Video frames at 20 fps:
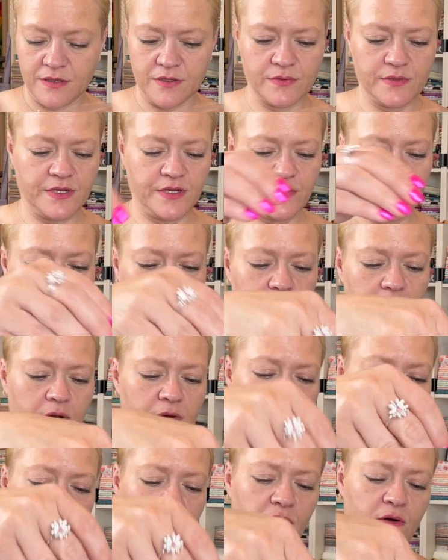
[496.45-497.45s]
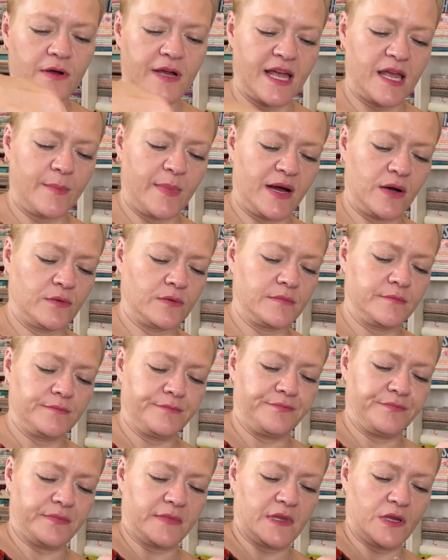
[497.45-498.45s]
Oh no, they all came out
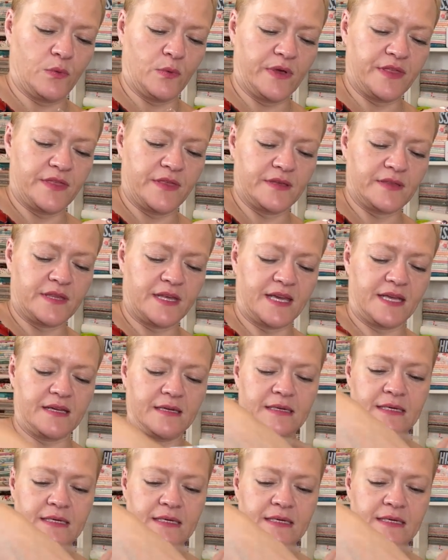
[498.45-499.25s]
with the thing.